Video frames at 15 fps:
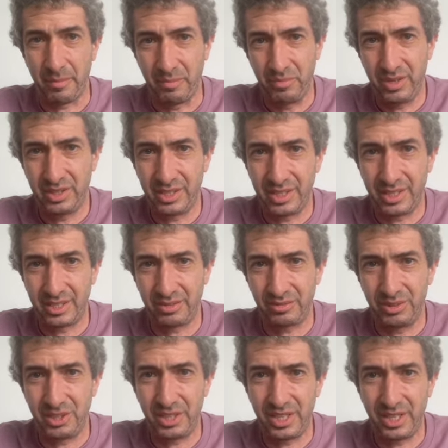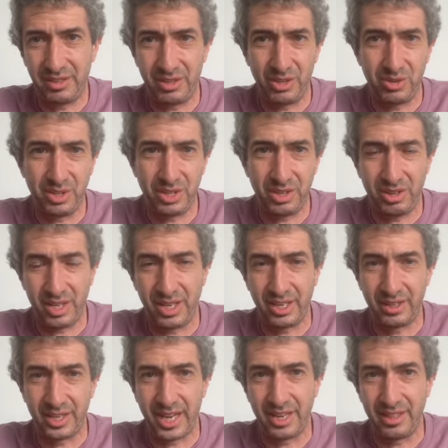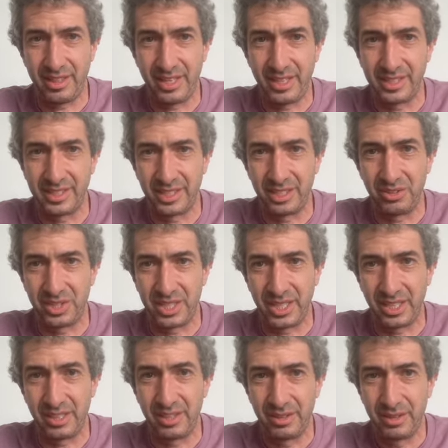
this is really the only thing that I think is interesting.